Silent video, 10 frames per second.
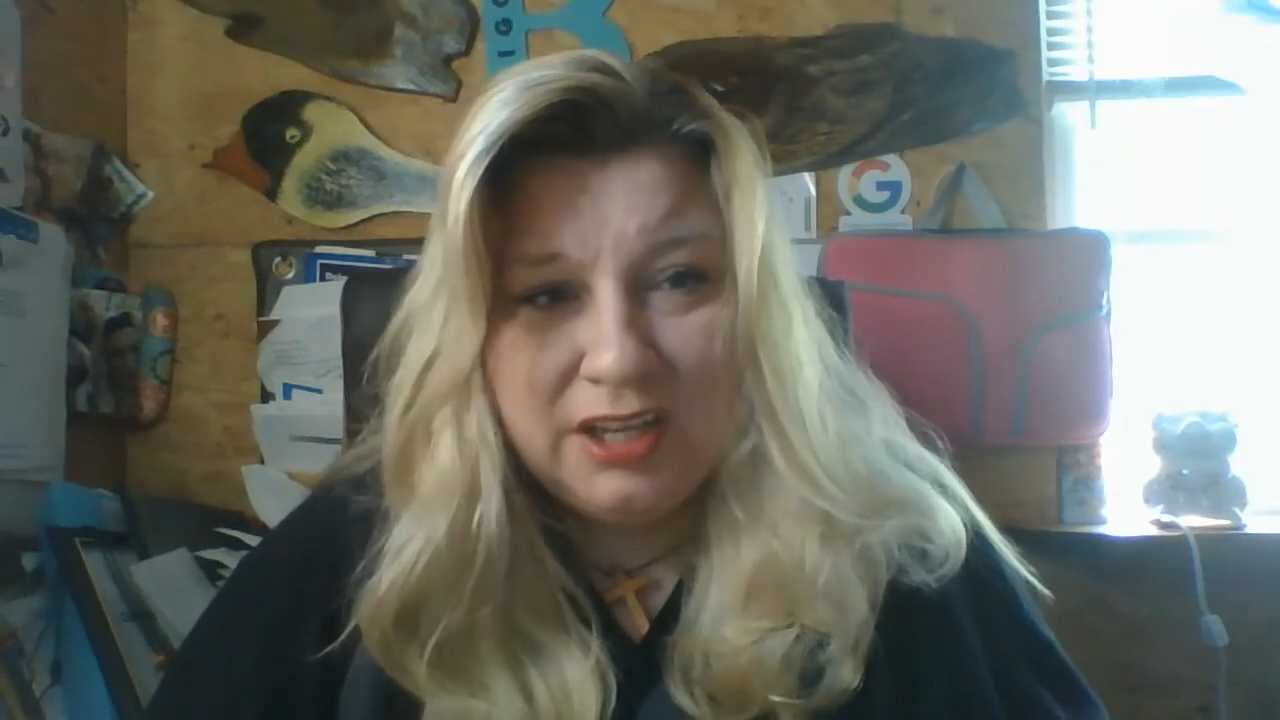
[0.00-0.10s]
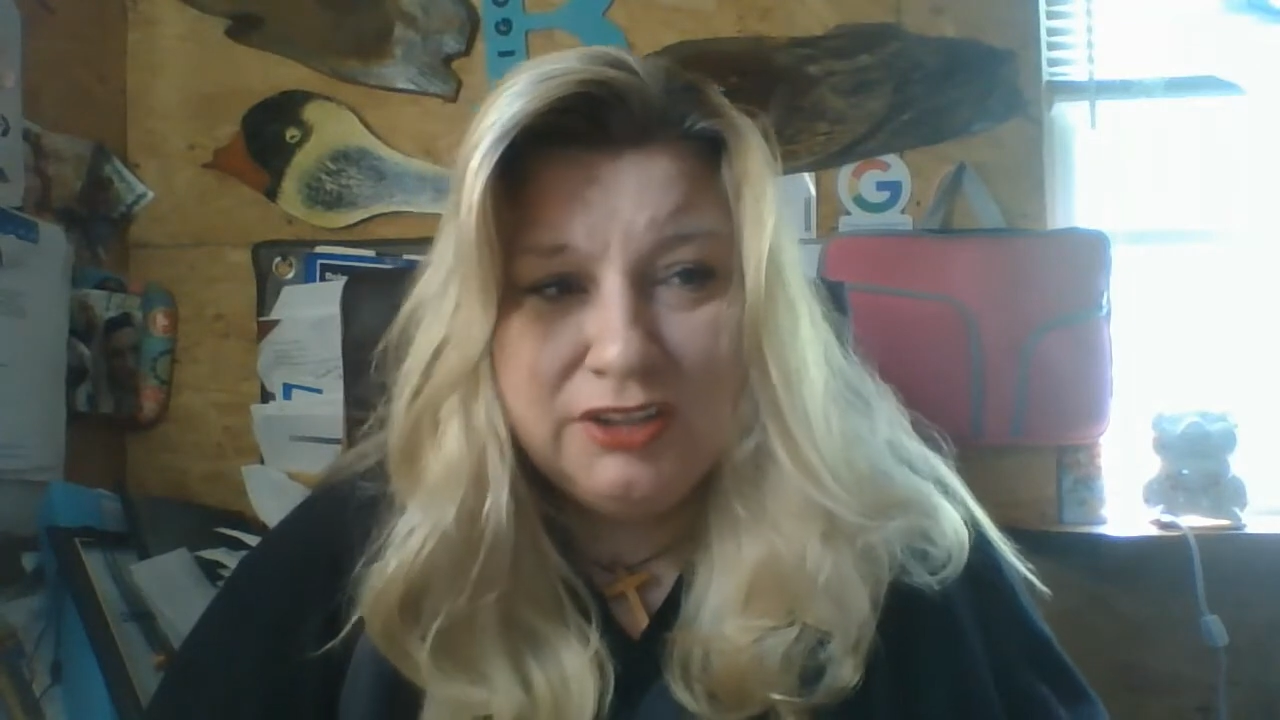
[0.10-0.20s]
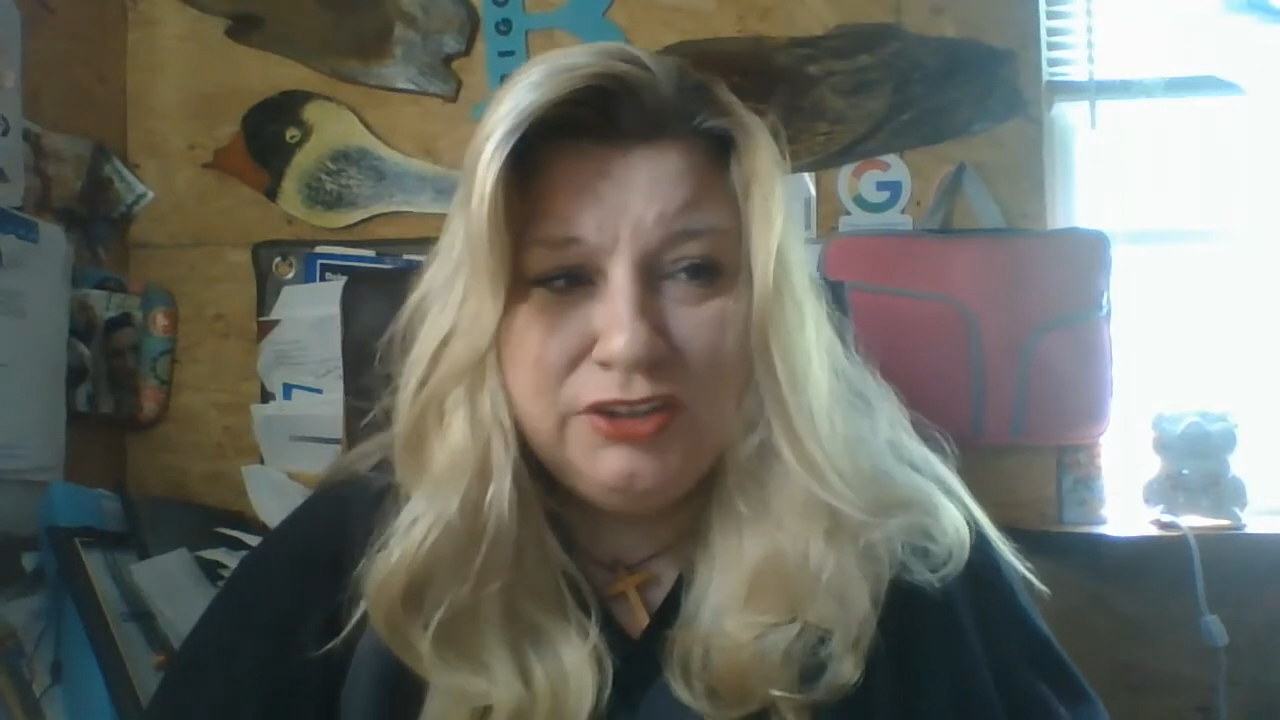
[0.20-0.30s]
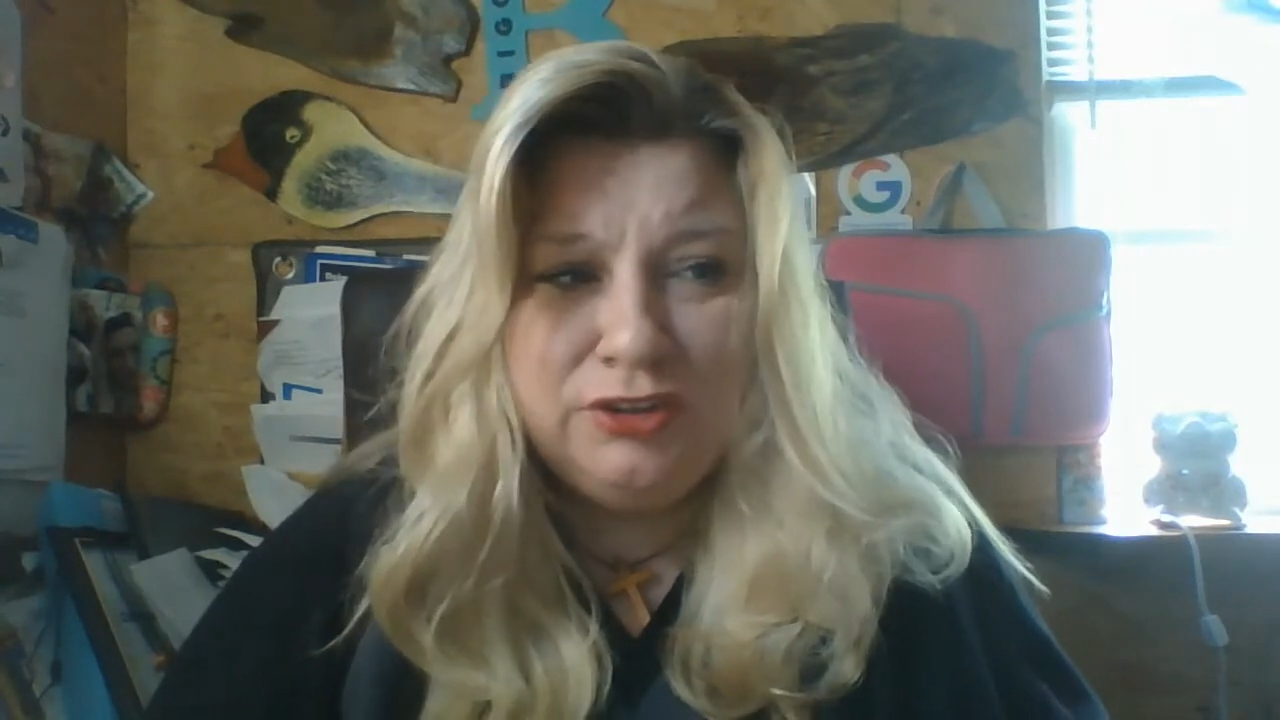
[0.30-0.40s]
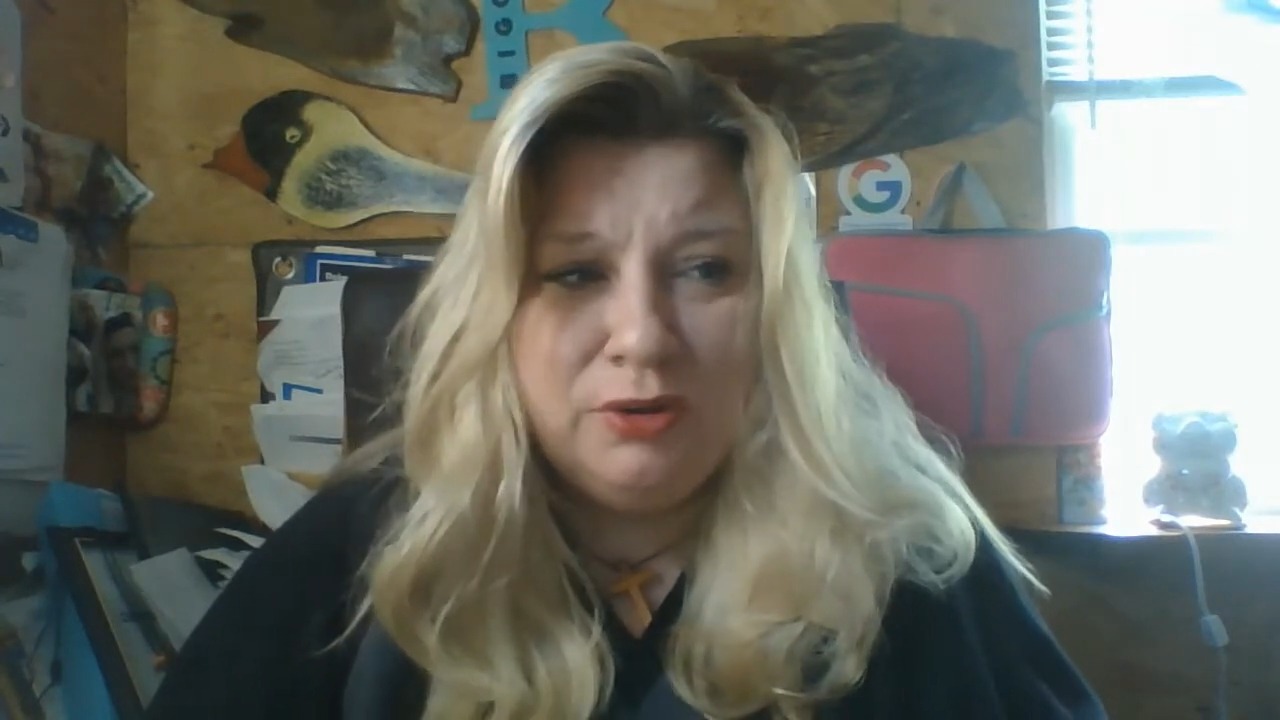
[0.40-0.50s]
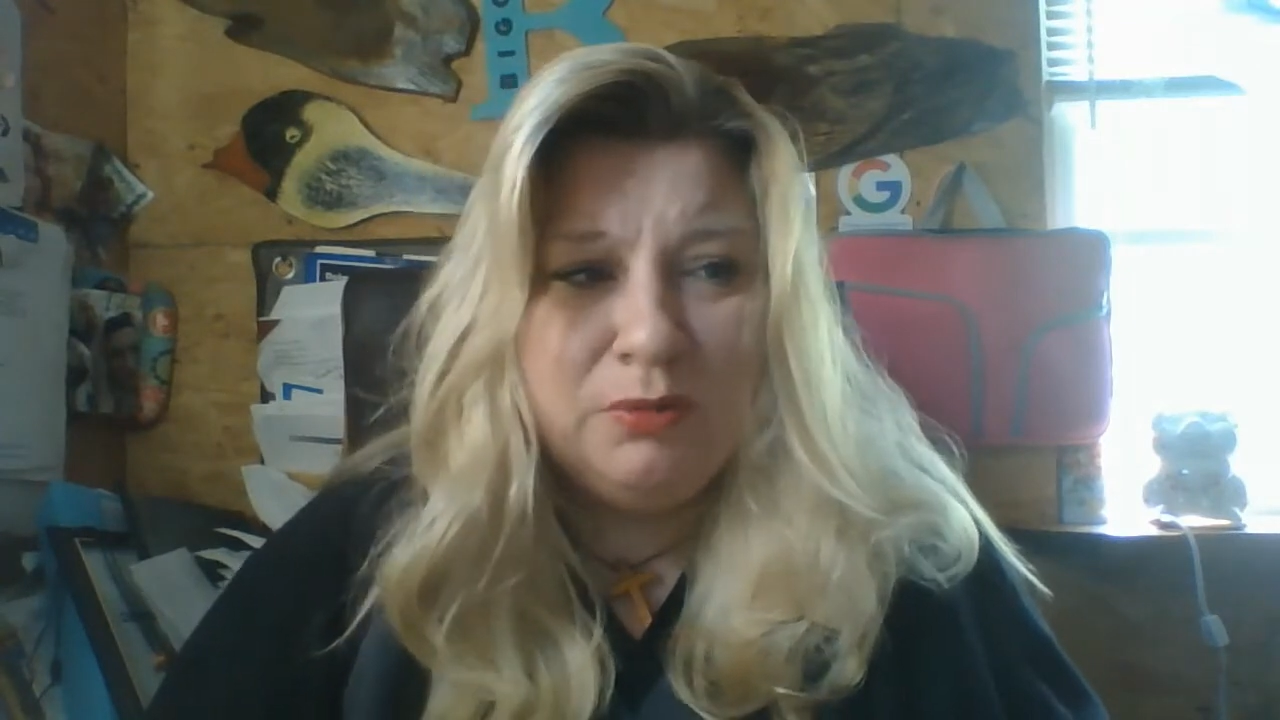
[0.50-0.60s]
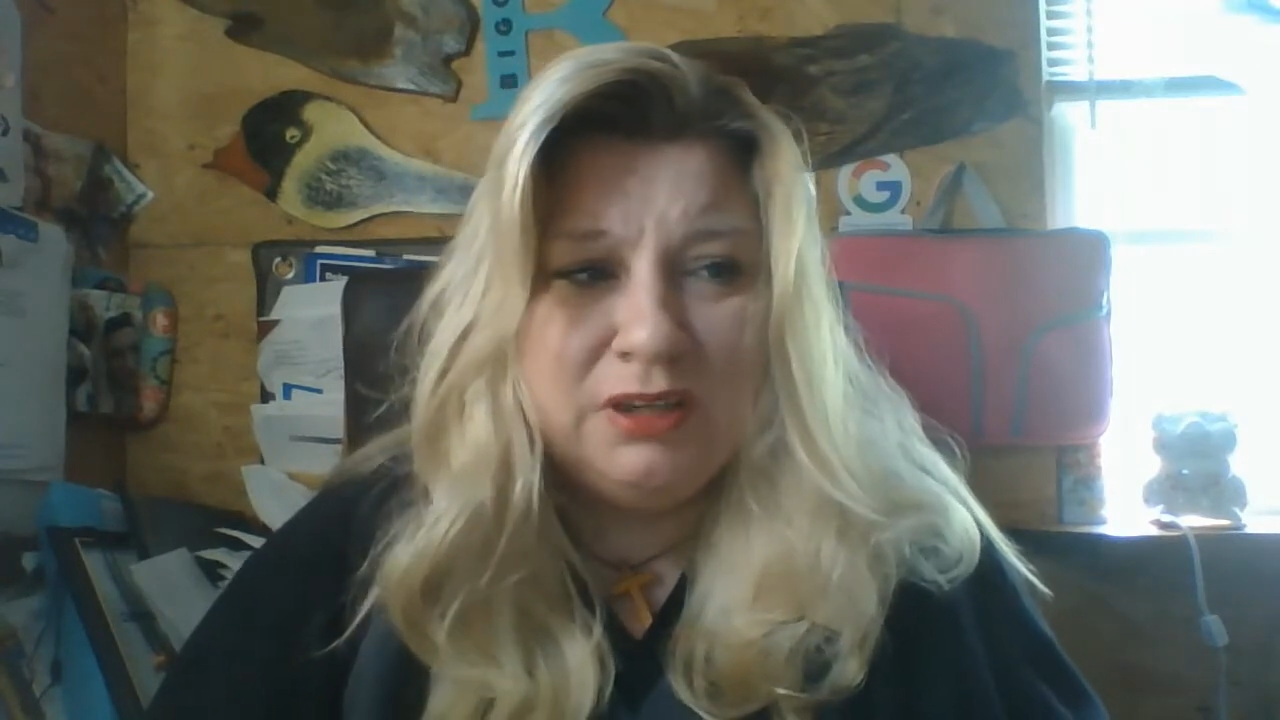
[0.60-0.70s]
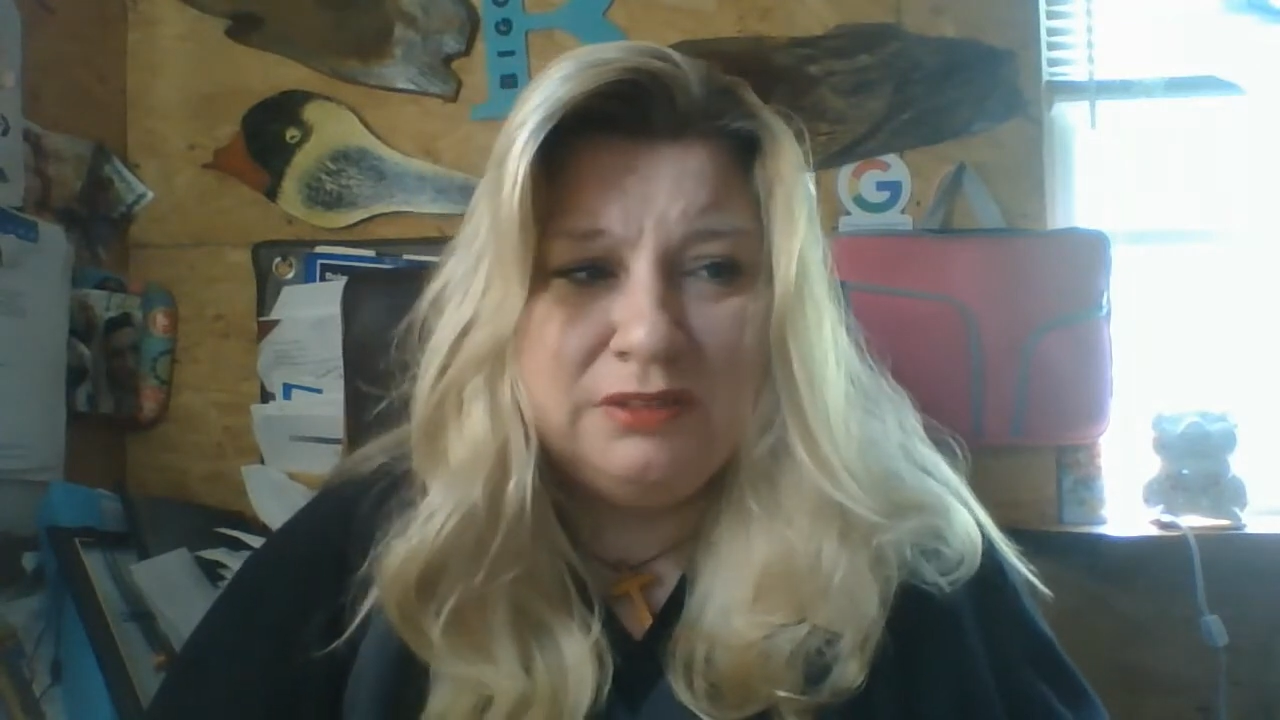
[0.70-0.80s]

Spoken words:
you don't want